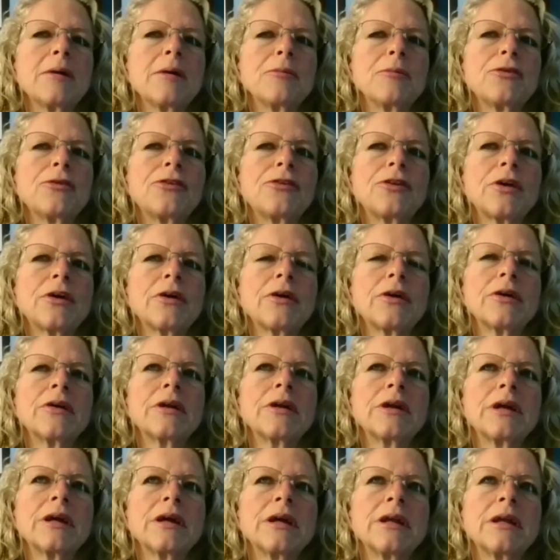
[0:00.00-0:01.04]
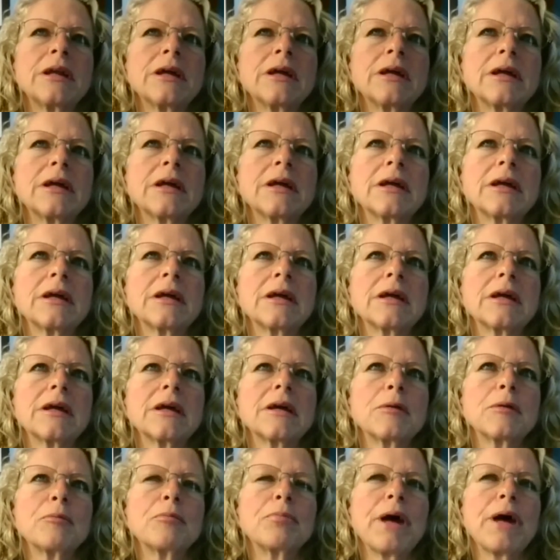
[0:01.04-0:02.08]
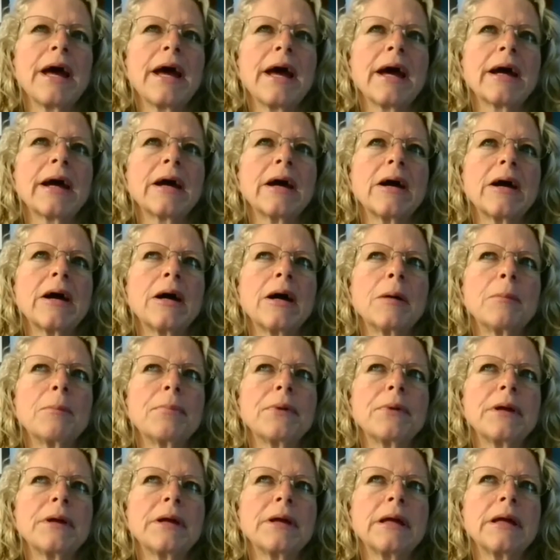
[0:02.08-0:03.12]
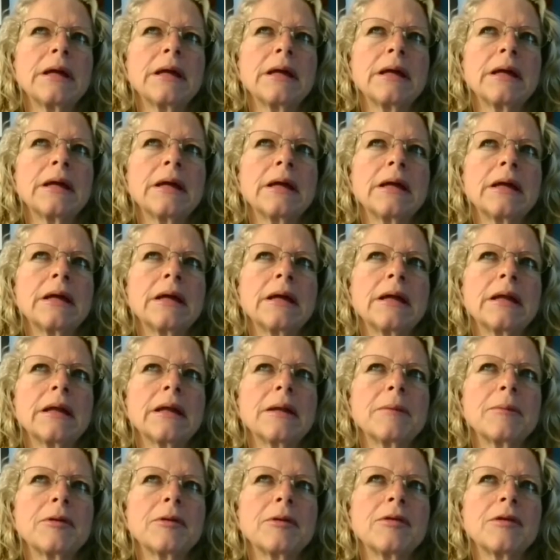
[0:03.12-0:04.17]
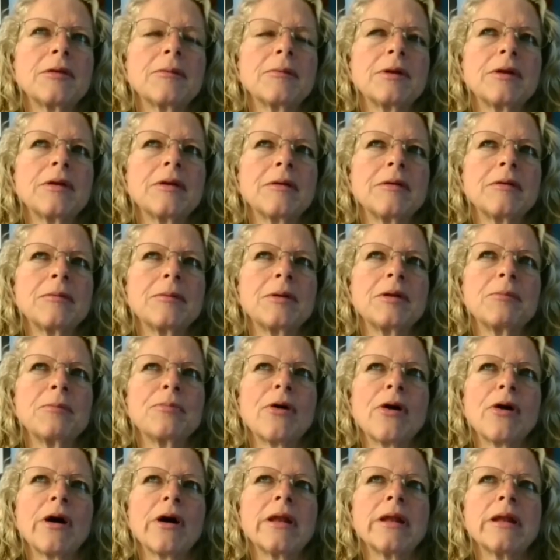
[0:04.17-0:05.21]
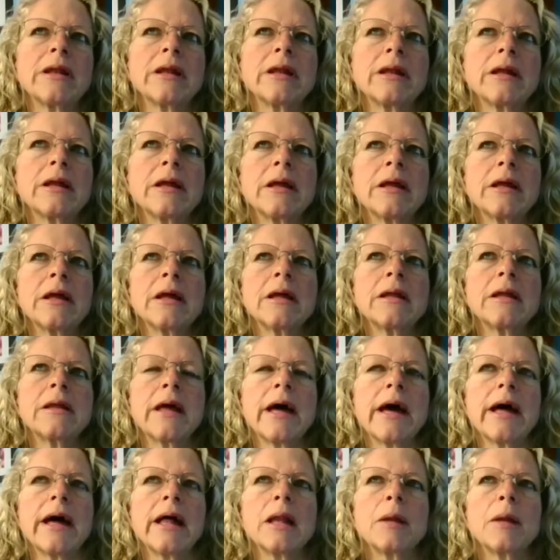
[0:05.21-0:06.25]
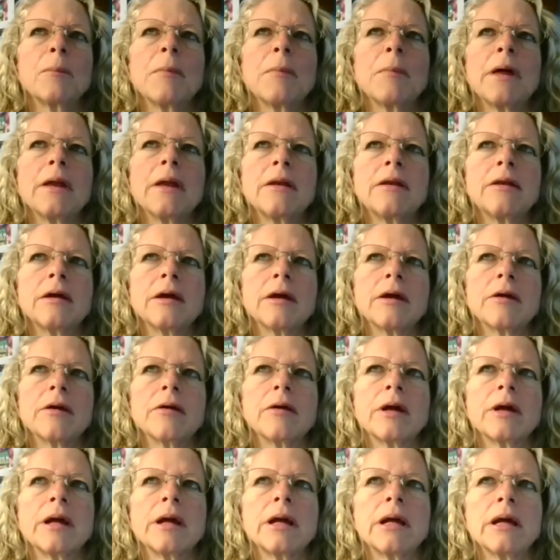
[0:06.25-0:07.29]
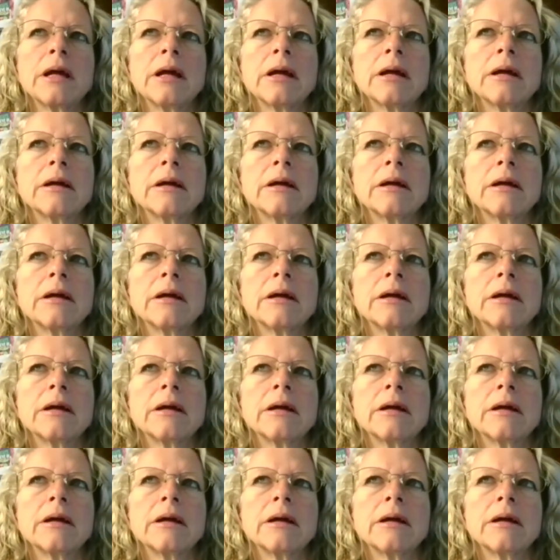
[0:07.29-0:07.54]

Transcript: started back up, and let me see. We brought in the elementary